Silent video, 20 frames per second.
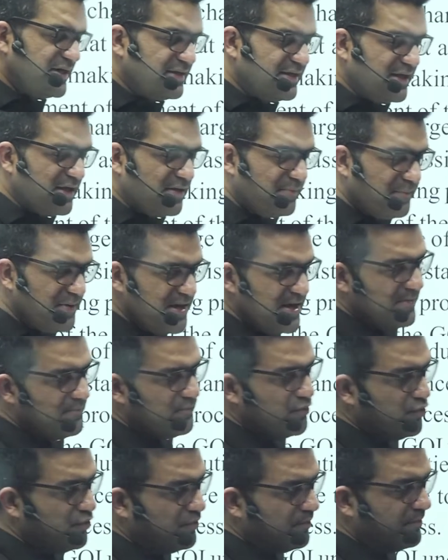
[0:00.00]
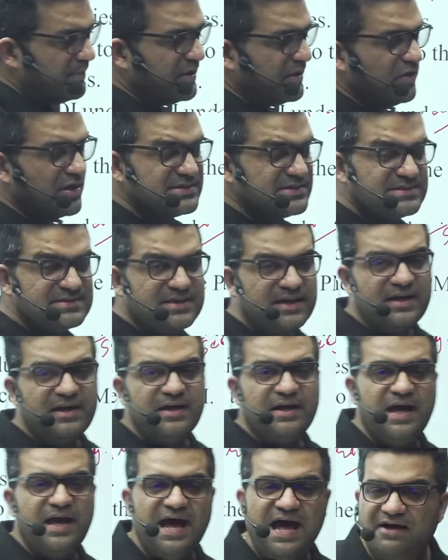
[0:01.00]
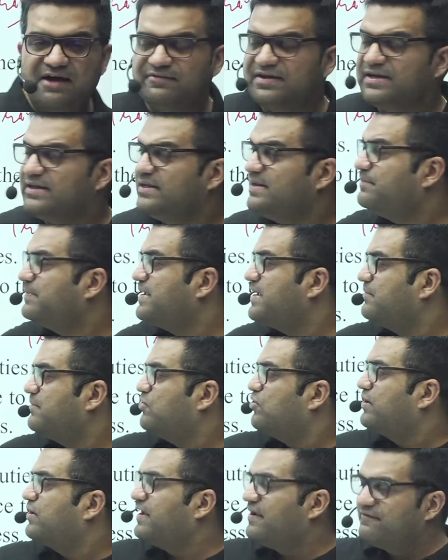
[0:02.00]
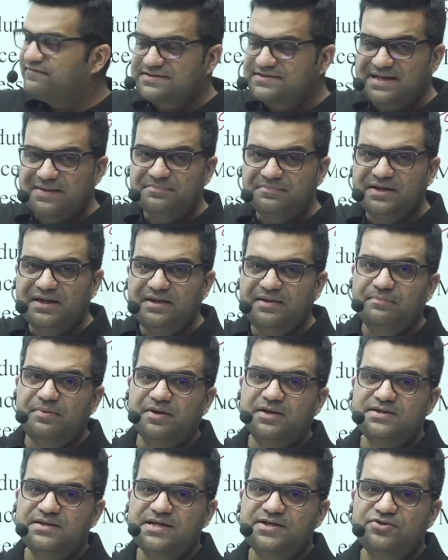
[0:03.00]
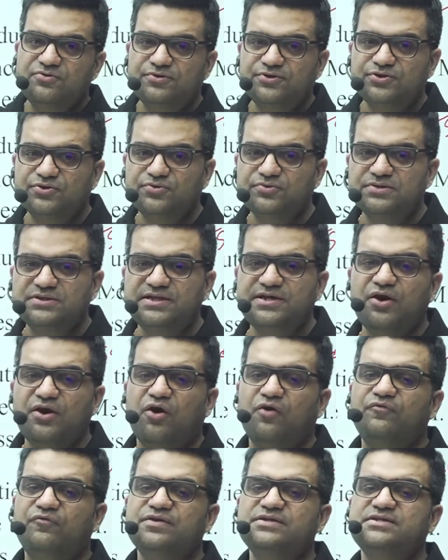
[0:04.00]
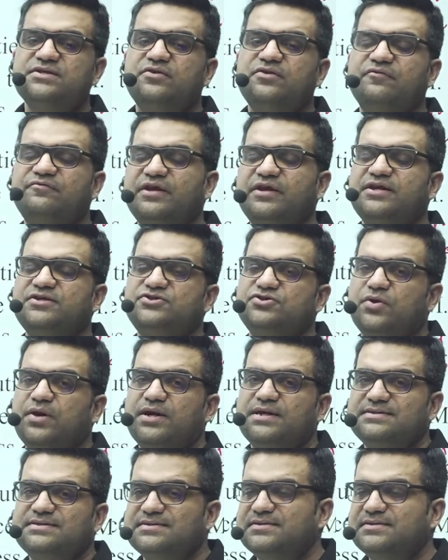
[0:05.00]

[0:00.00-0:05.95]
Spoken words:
PMO because having the PMO gives them the liberty to choose the officer of their choice,